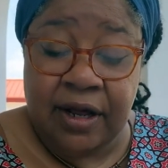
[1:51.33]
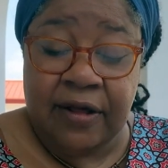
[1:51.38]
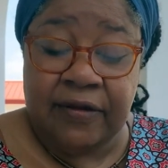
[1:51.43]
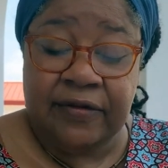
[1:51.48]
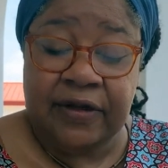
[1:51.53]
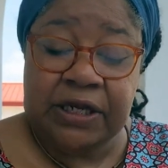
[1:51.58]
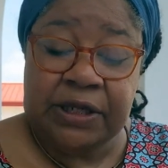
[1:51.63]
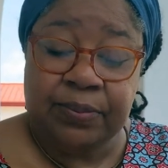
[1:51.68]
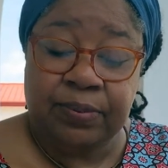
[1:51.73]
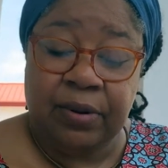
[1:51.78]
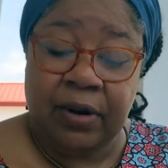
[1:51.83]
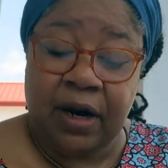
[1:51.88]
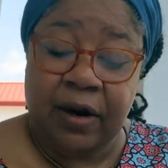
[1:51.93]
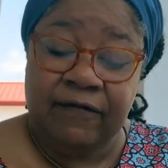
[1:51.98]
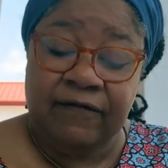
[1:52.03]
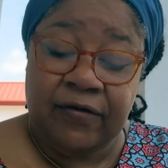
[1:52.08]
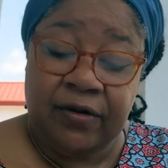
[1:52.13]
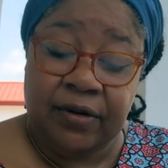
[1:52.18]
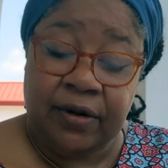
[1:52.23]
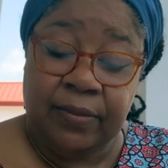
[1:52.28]
This
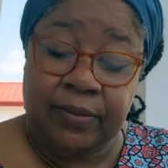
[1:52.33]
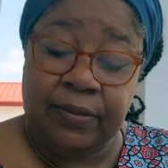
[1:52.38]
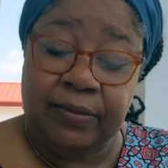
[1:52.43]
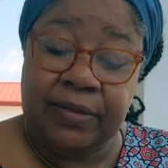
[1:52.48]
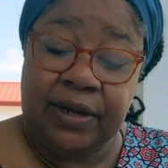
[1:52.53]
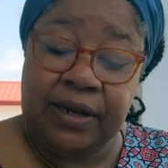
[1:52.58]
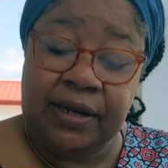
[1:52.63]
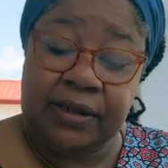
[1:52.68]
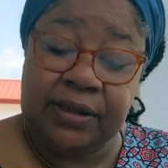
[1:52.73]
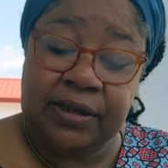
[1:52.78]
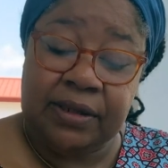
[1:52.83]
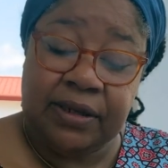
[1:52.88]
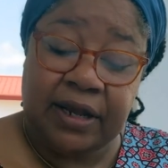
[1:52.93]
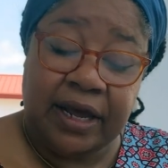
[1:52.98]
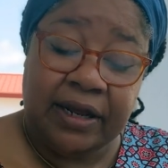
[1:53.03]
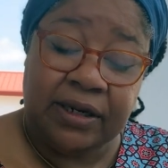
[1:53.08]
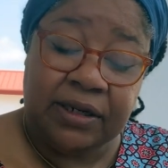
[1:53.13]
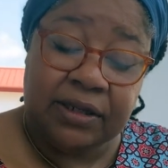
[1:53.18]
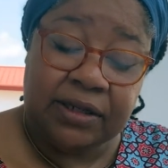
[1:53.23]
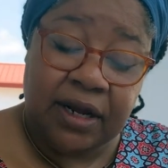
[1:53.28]
proverb means
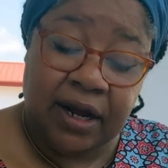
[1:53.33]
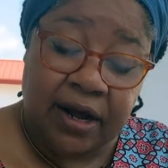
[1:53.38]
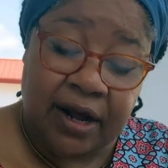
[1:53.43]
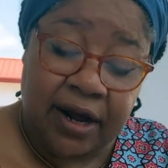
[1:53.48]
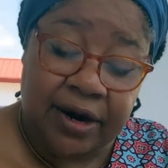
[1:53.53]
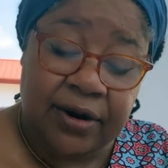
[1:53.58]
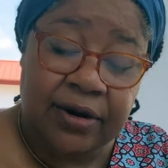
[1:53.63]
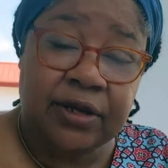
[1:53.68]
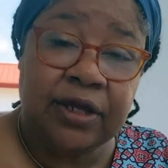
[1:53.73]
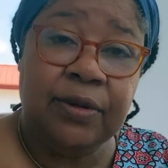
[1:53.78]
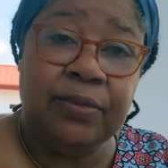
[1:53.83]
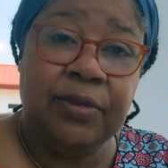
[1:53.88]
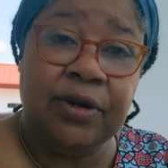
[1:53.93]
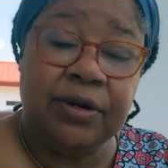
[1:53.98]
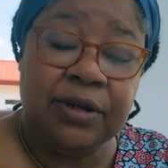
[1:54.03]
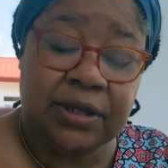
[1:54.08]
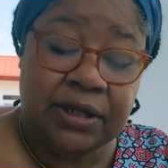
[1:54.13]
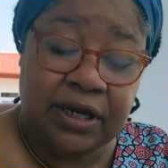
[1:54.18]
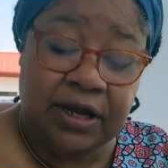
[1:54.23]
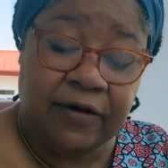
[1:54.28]
an entire
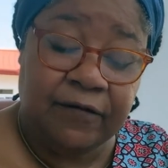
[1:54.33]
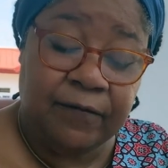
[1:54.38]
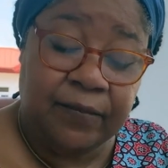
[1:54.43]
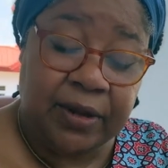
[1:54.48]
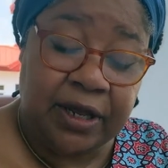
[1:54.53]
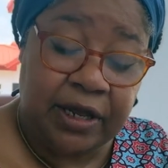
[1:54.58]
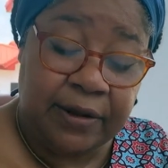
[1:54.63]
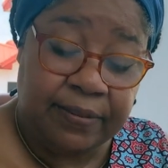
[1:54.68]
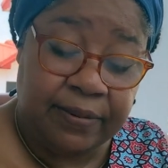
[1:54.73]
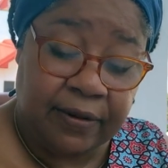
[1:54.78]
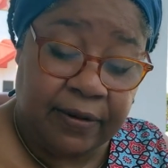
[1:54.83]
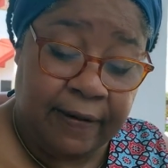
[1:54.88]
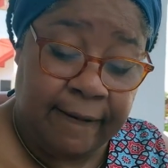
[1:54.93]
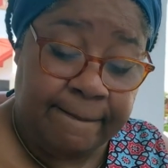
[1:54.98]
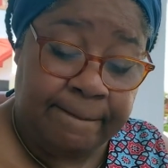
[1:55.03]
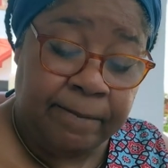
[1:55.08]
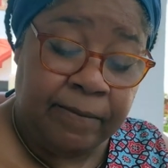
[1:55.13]
community of people